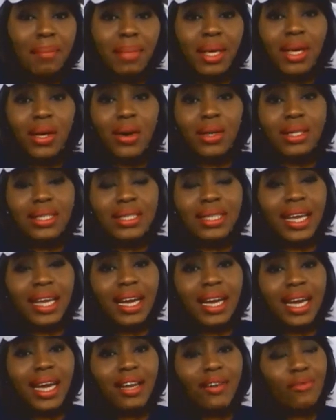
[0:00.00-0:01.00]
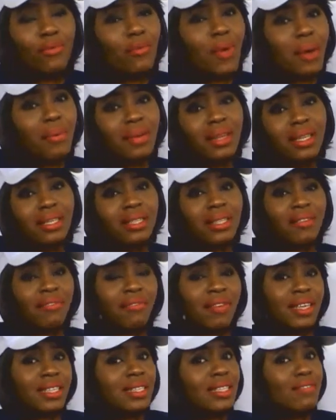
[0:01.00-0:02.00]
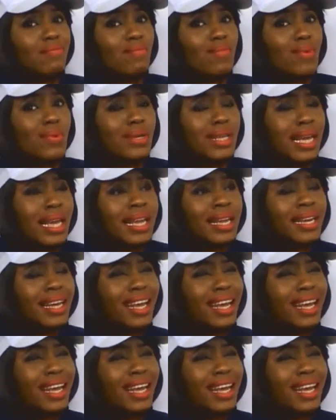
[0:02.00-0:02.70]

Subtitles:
because they are kind of wearing this defensive mode.